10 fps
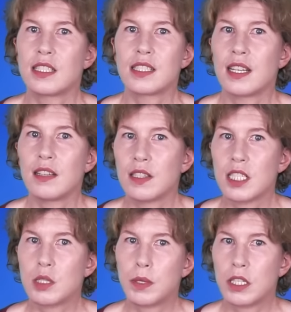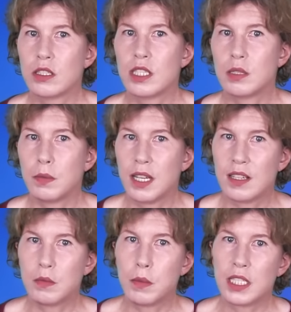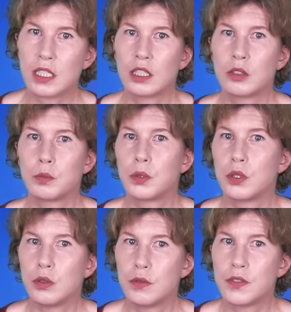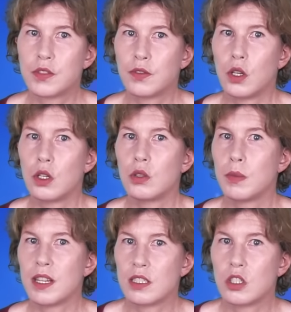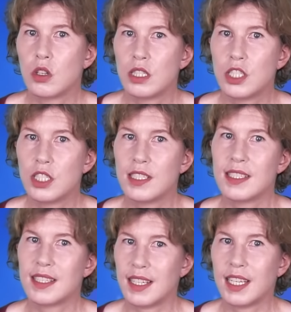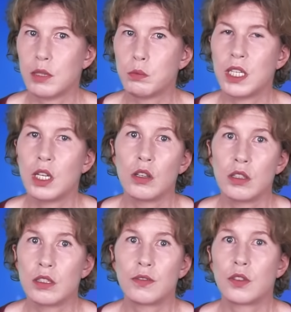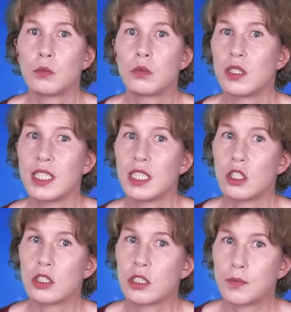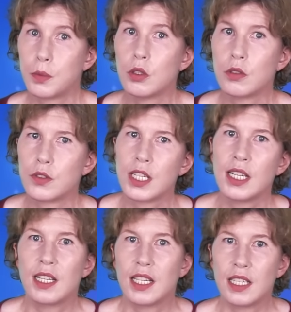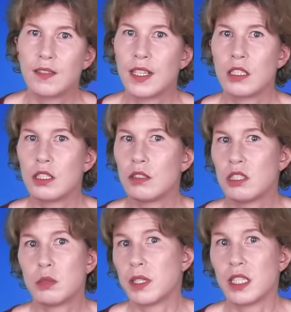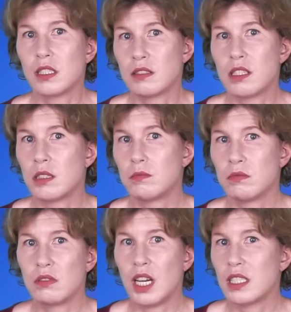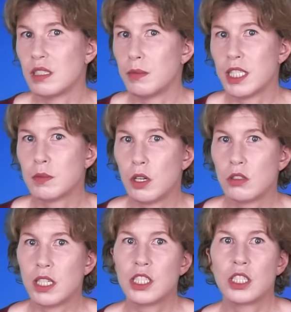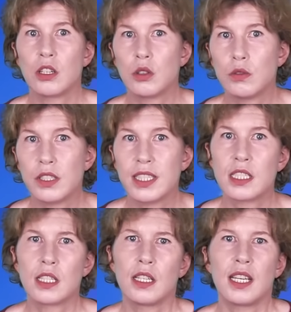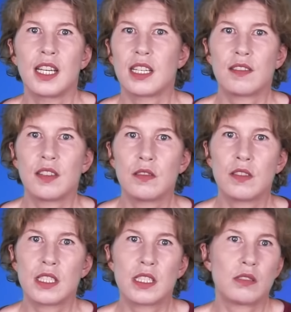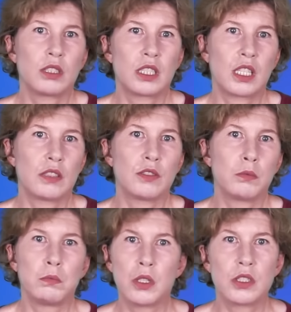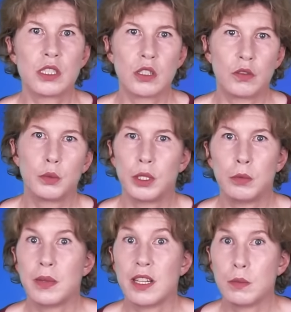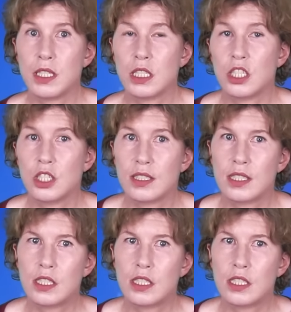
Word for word: I say this because mathematical proofs follow methodologies that can be learned from reading a lot of proofs, and then you sprinkle some random exploration over it, and I think this will cover most of what mathematicians